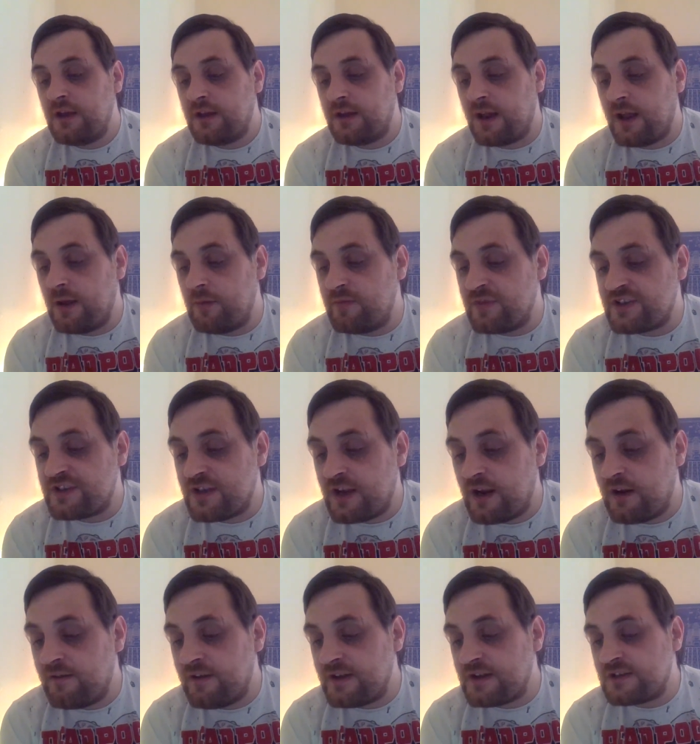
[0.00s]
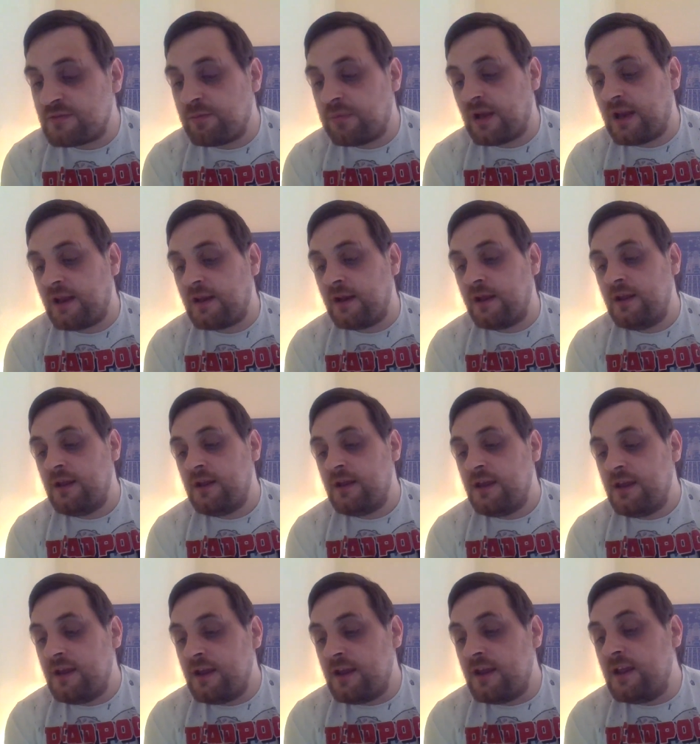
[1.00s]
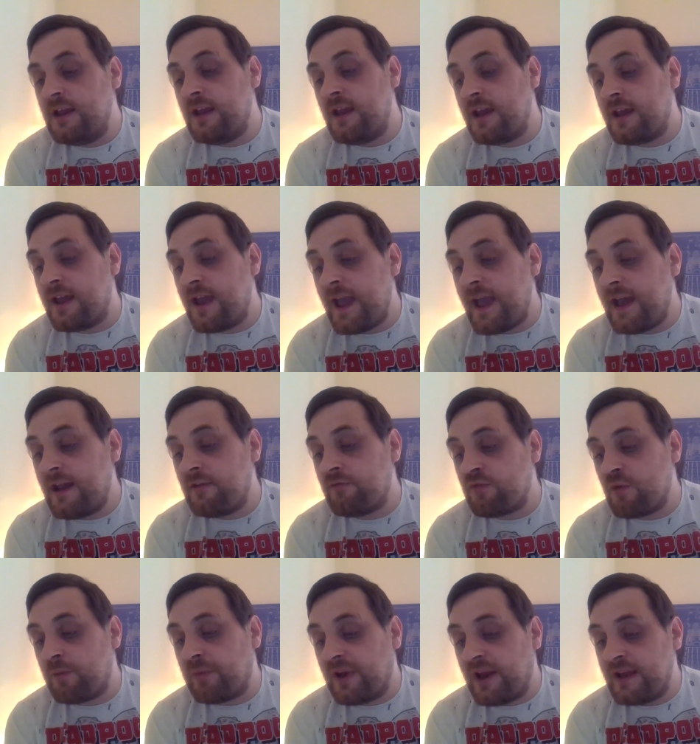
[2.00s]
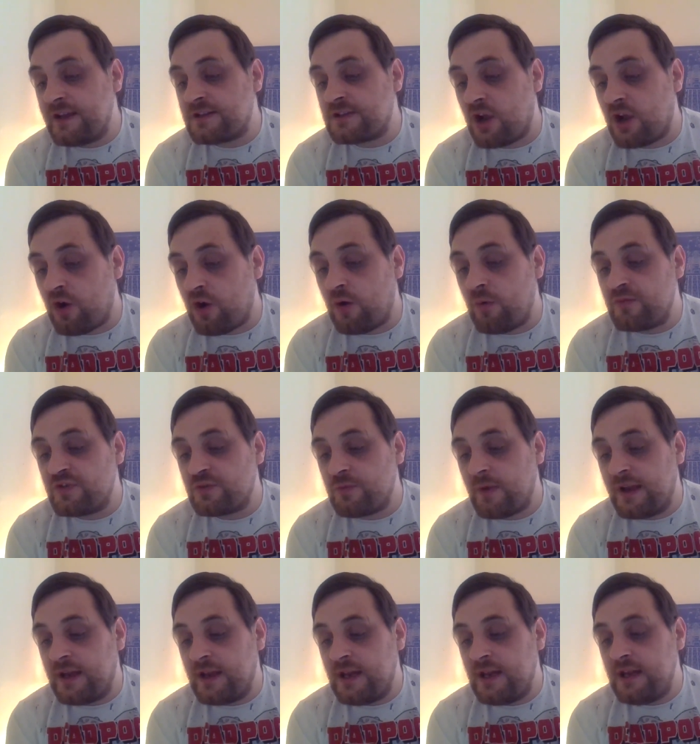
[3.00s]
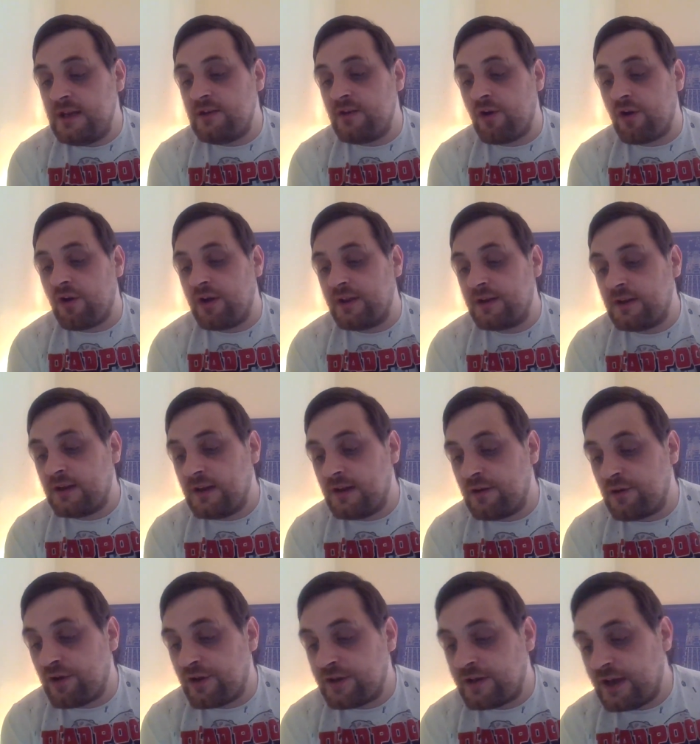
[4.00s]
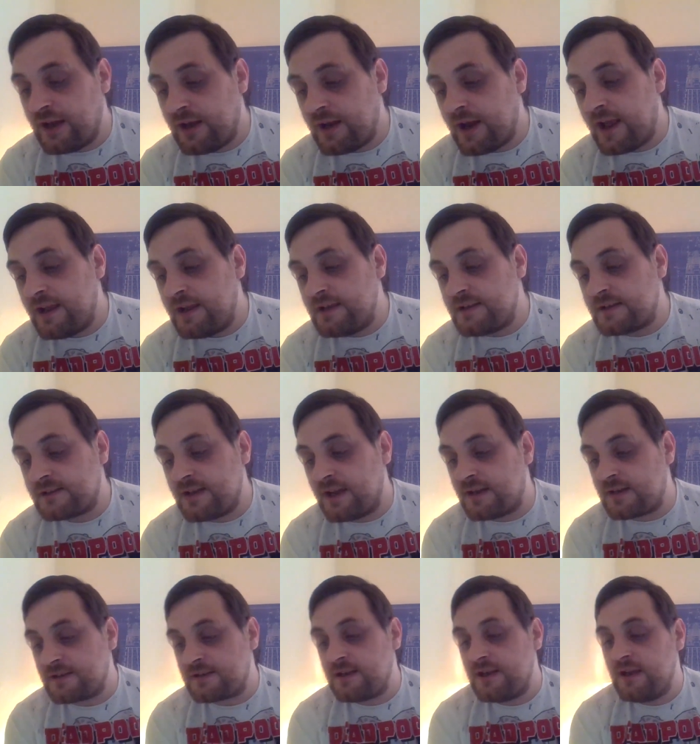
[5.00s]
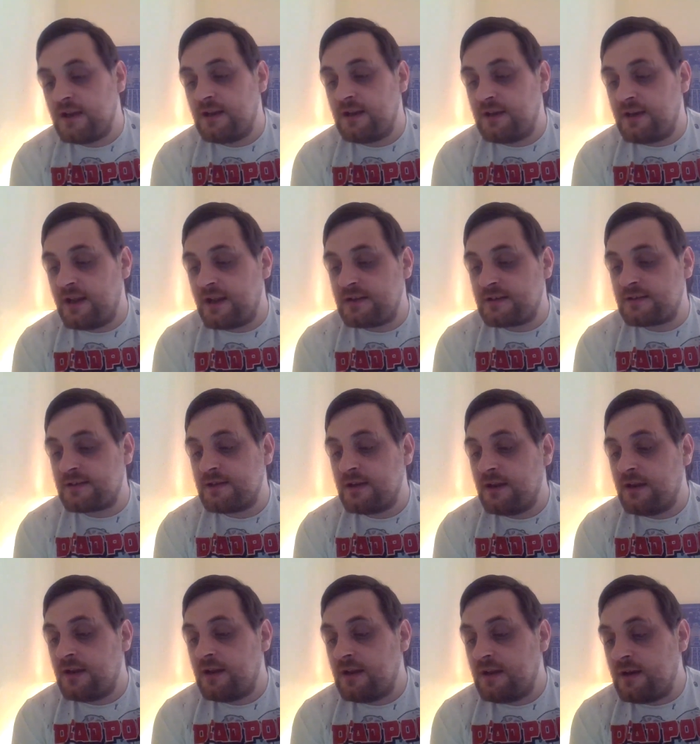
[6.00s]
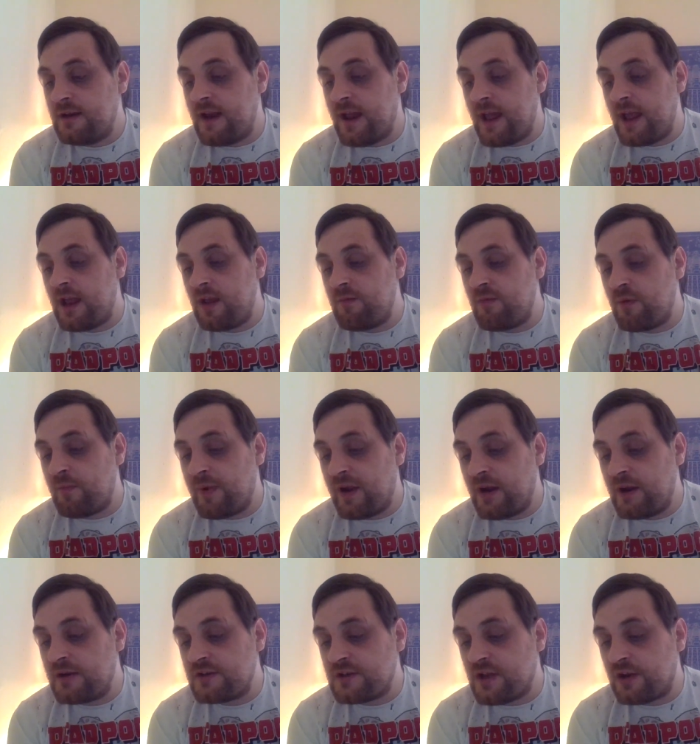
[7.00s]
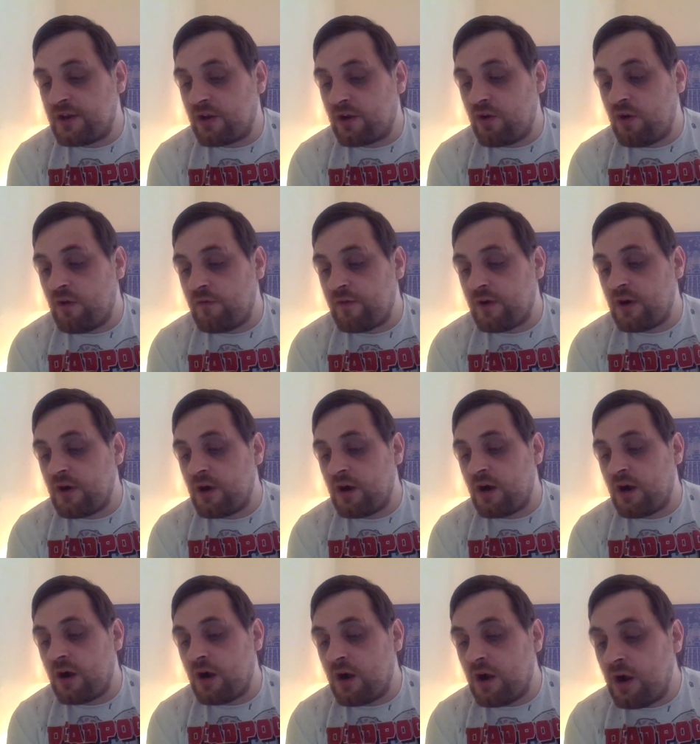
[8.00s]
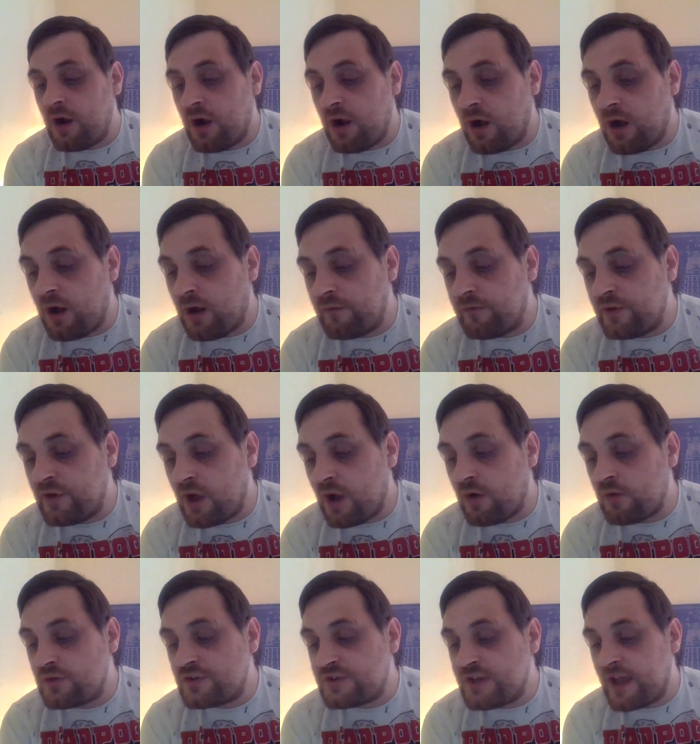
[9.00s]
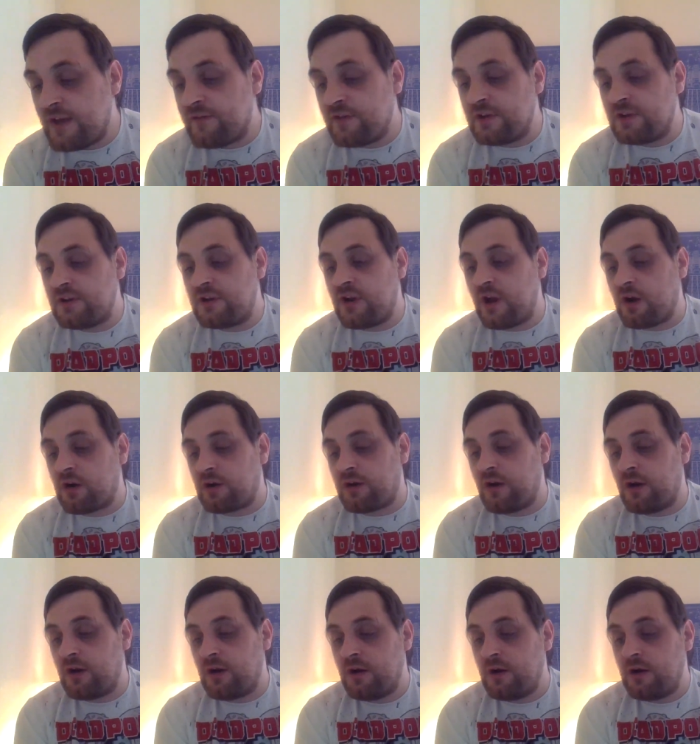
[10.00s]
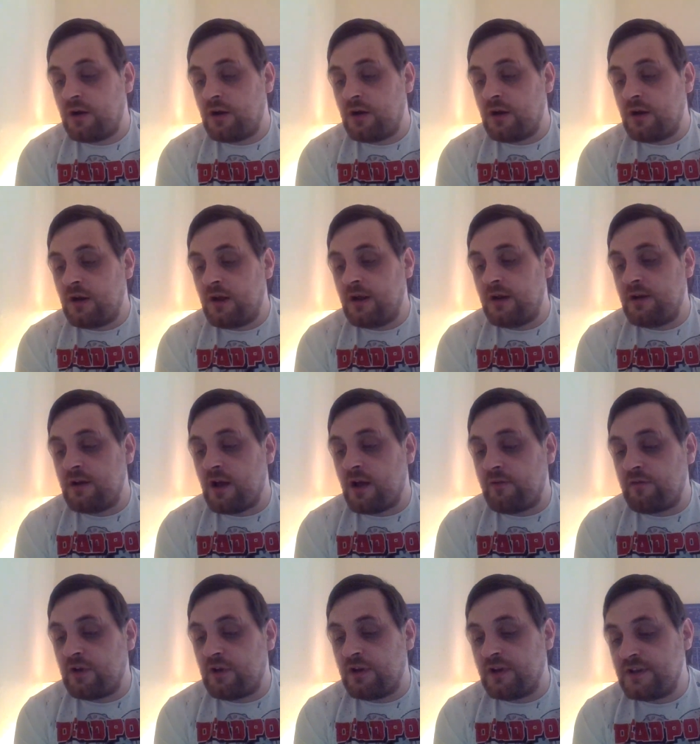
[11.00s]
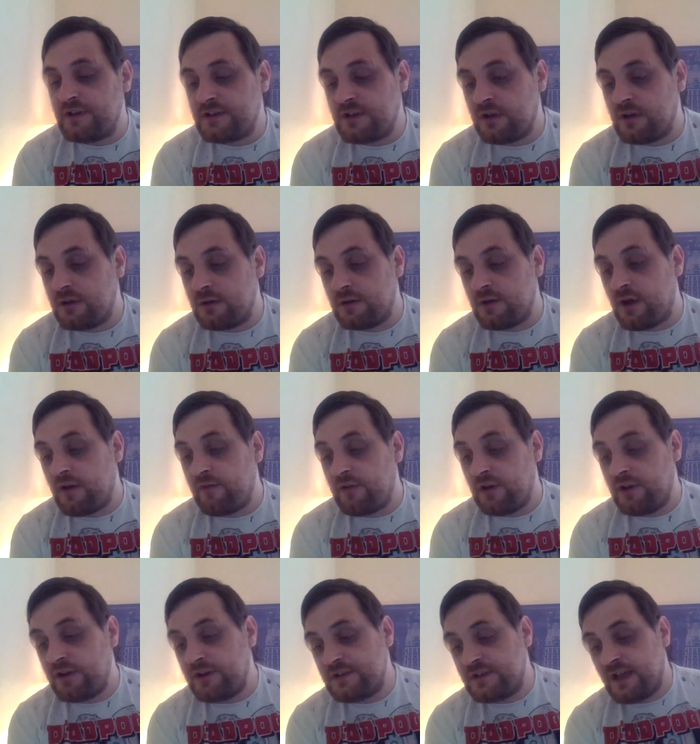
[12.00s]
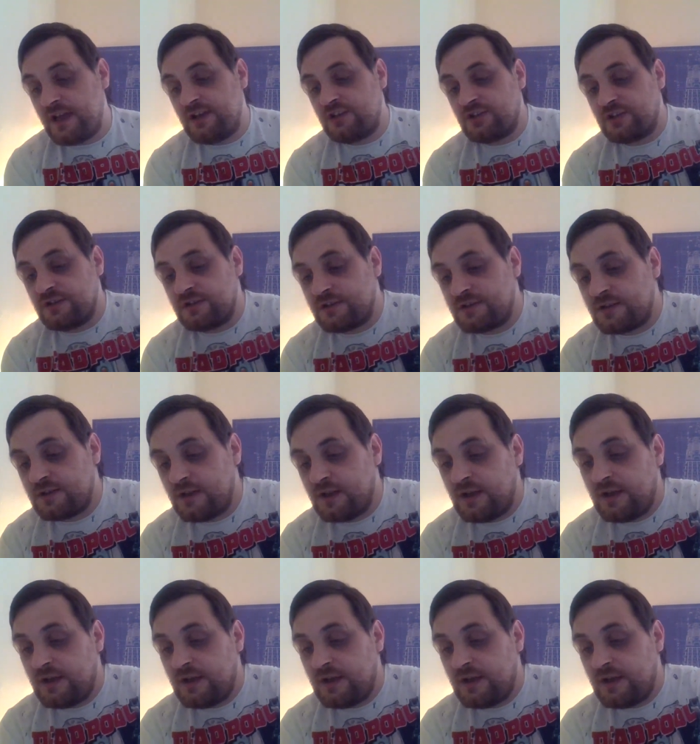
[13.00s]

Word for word: The Mysterious Planet, he again replaced Holmes when he died in 1986. Dicks' name appears on the cover of no seven Doctor novelizations.